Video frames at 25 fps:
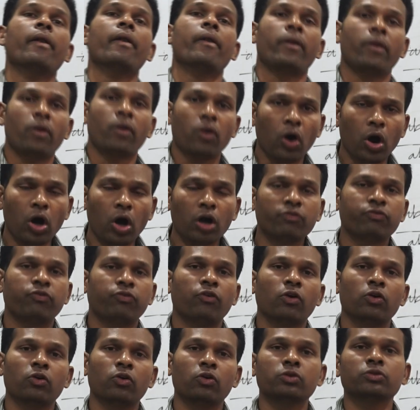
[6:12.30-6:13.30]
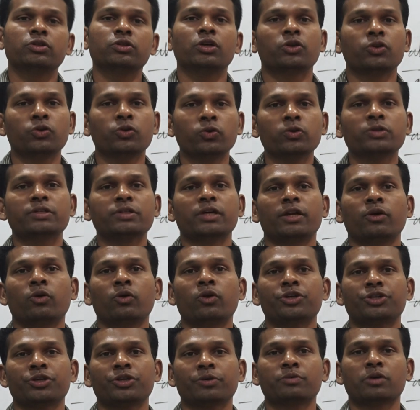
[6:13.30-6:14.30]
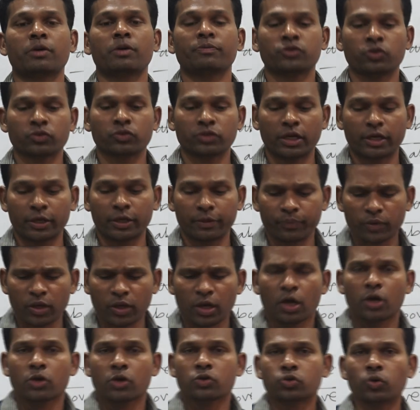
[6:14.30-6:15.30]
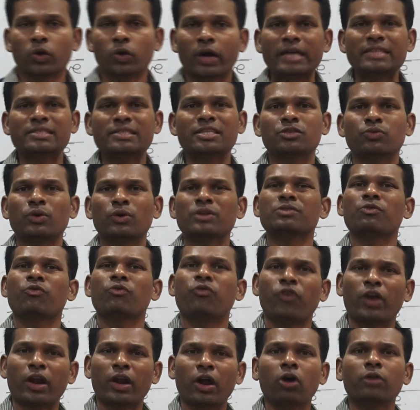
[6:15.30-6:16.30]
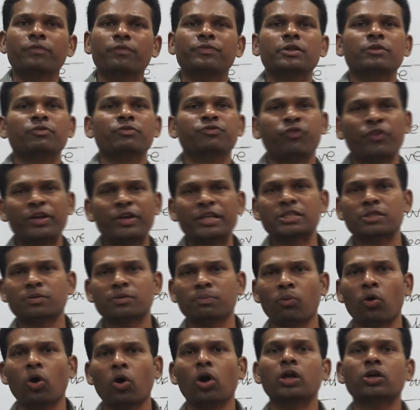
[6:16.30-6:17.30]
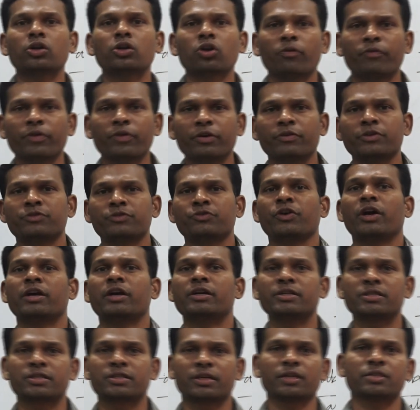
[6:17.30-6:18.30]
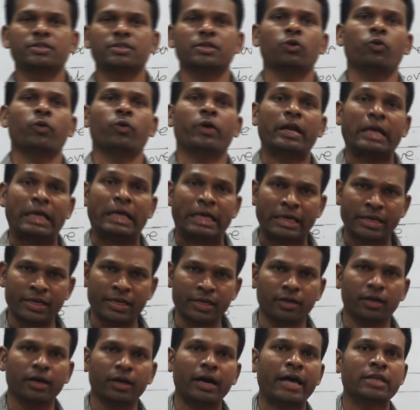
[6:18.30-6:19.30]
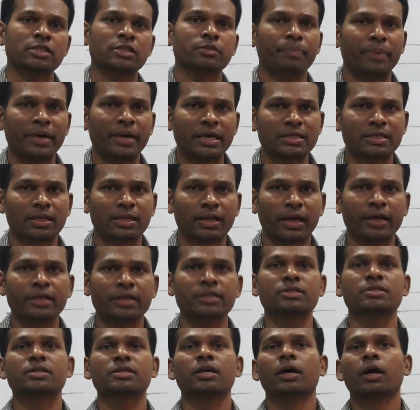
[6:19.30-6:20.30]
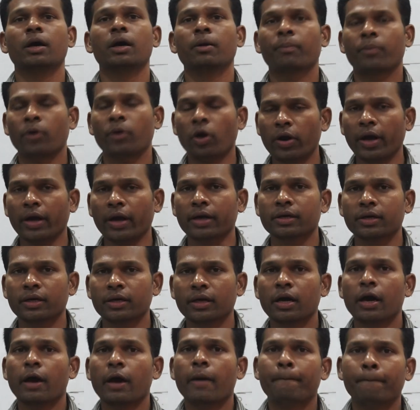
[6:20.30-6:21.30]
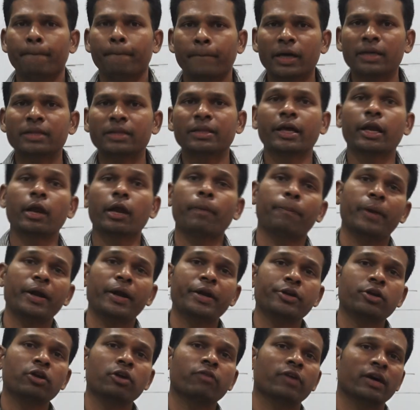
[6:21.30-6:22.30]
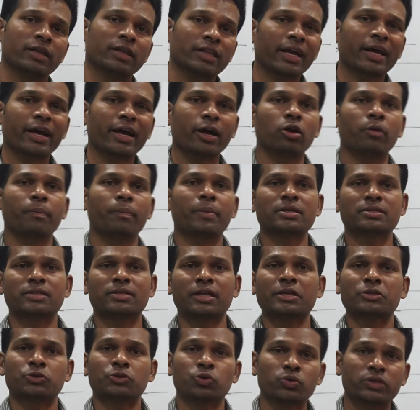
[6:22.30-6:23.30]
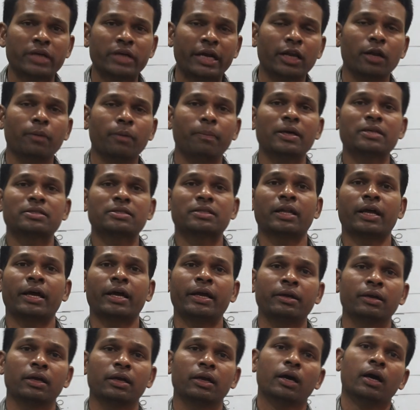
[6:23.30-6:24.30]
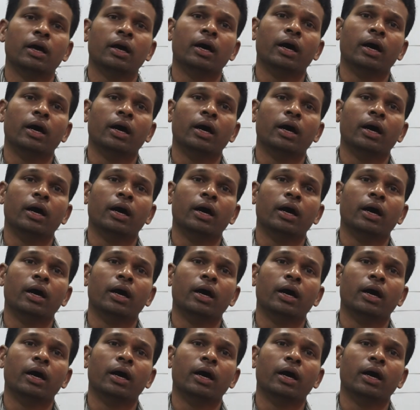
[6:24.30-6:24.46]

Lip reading: not follow the rules and regulations of society. So guys, this was one of the very small topic which we are discussing over here as a baselines product. But there are plenty of other kind of baselines: suicidal baseline,